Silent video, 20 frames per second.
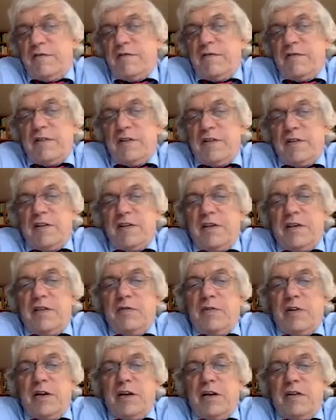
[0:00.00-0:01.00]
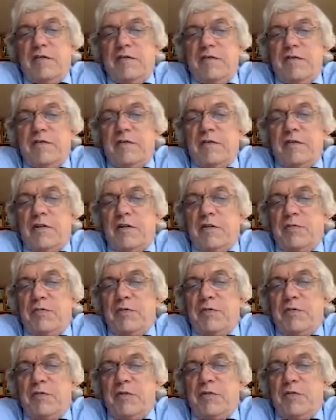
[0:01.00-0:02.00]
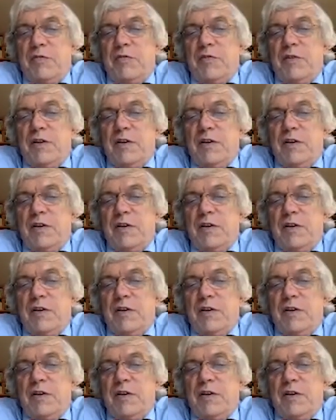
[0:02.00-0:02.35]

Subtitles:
And indeed, we have an optimum